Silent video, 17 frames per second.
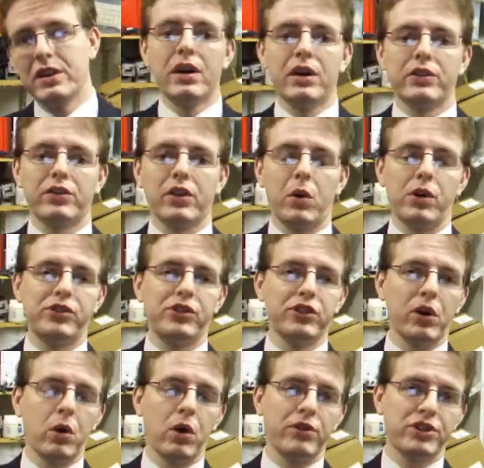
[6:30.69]
So once you
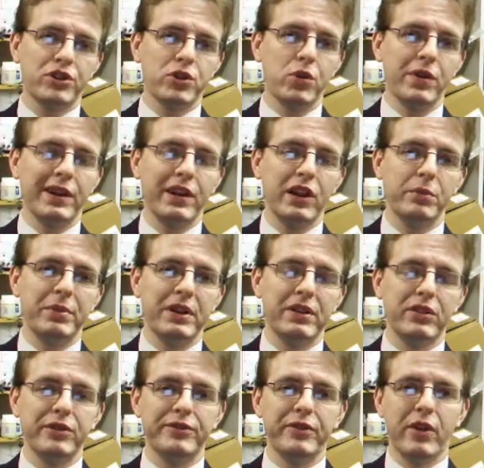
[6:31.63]
go offshore a little bit,
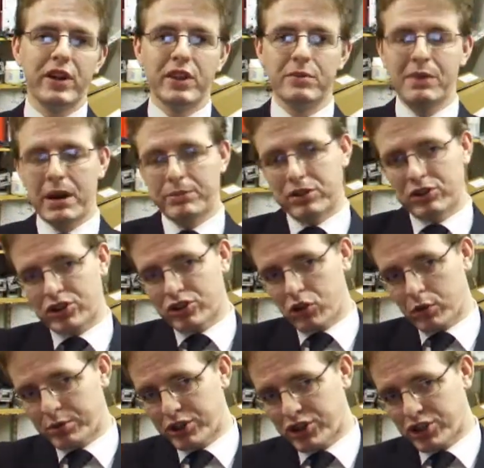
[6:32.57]
you find the map just
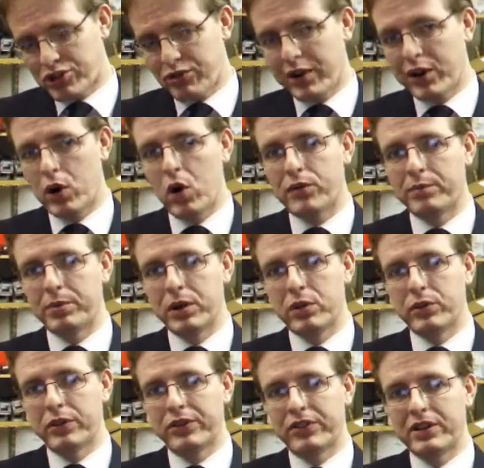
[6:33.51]
drops straight off below
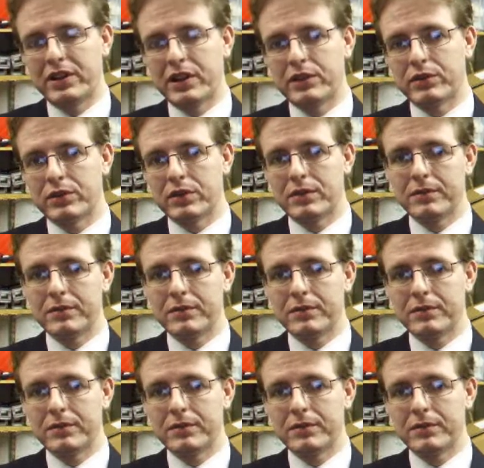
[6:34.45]
the sea level.